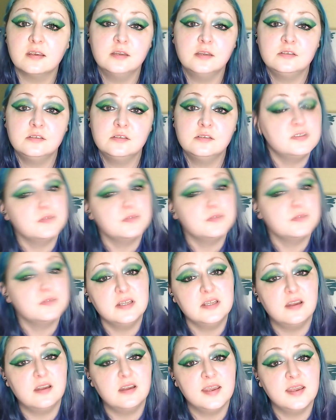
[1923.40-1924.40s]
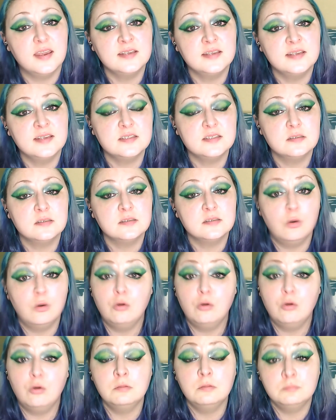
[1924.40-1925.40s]
do something nice,
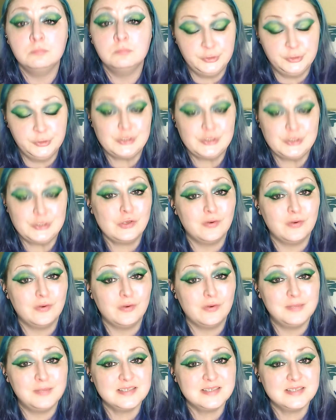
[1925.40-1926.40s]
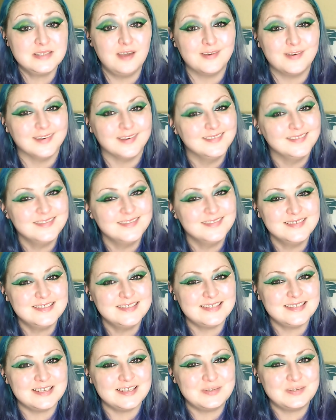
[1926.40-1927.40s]
or put on your own mascara.
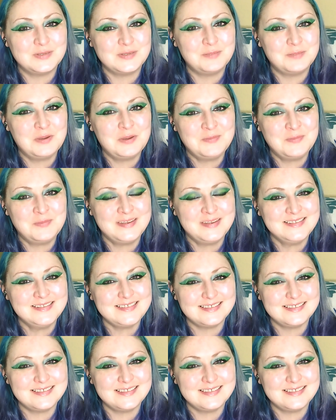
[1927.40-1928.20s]
See you in a moment.